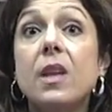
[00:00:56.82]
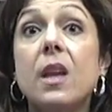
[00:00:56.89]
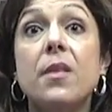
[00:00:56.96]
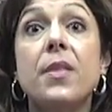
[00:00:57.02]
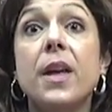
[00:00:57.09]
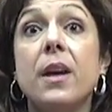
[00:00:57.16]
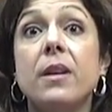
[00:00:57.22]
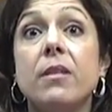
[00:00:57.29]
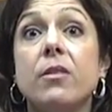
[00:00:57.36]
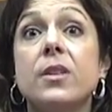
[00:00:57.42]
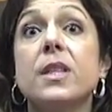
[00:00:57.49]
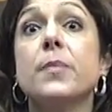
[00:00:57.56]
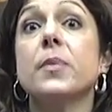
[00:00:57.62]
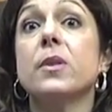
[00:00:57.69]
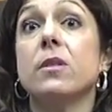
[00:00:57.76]
that are
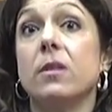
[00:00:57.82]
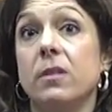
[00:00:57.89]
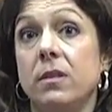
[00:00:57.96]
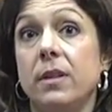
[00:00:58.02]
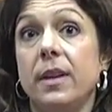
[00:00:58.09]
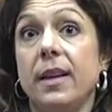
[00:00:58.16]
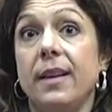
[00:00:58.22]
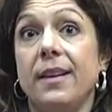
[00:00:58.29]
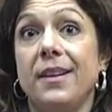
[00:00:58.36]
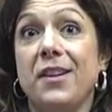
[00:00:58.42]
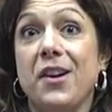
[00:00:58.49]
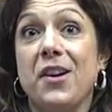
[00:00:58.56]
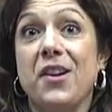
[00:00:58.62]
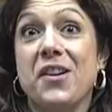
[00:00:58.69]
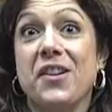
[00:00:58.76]
typical in
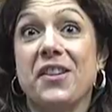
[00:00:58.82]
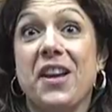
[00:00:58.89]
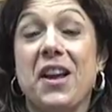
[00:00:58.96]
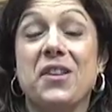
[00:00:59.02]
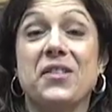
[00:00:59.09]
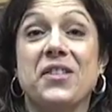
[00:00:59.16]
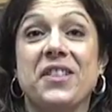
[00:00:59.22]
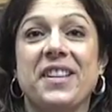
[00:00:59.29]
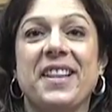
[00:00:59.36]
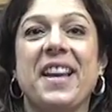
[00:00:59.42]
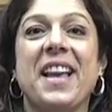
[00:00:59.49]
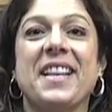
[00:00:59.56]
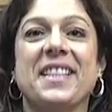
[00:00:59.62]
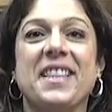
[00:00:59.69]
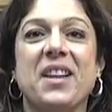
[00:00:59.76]
counseling
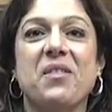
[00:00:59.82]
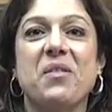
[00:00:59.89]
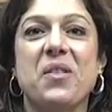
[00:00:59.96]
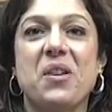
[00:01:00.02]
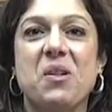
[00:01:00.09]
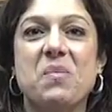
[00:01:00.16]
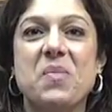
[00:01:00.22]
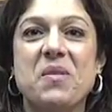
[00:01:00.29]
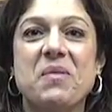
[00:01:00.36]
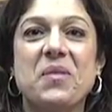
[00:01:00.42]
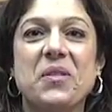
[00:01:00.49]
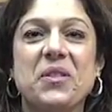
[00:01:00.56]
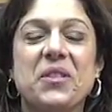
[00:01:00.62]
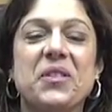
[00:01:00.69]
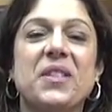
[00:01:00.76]
and psychotherapy
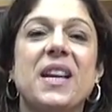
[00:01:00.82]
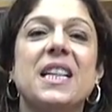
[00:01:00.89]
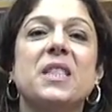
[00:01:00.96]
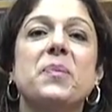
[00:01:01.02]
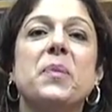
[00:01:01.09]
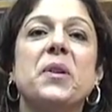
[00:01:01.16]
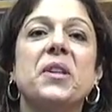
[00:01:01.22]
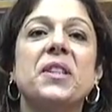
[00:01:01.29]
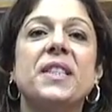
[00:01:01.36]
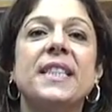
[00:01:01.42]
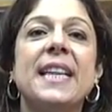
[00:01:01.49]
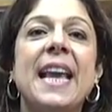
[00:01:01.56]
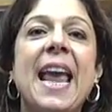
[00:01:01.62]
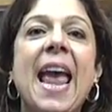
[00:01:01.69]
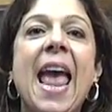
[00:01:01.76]
first-year
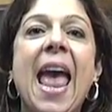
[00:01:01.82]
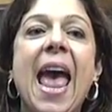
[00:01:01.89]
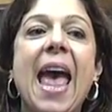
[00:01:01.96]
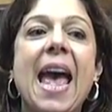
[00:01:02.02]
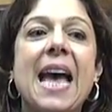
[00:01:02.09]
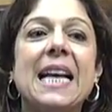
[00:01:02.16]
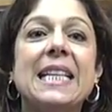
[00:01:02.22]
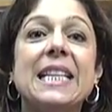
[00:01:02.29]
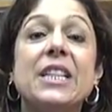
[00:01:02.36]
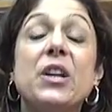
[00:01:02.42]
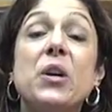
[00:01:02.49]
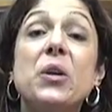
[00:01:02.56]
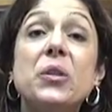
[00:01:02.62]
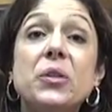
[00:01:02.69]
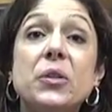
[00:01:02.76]
textbooks. And it
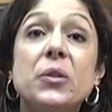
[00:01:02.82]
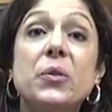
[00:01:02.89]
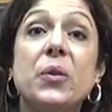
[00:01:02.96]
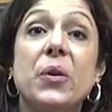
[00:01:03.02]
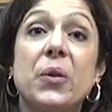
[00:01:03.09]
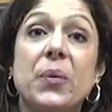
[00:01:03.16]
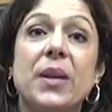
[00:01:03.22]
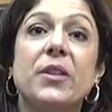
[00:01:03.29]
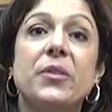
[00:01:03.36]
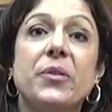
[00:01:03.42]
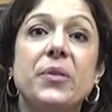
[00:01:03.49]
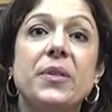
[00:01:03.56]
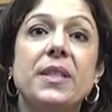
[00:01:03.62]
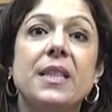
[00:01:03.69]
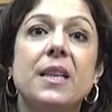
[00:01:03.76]
also, though, introduces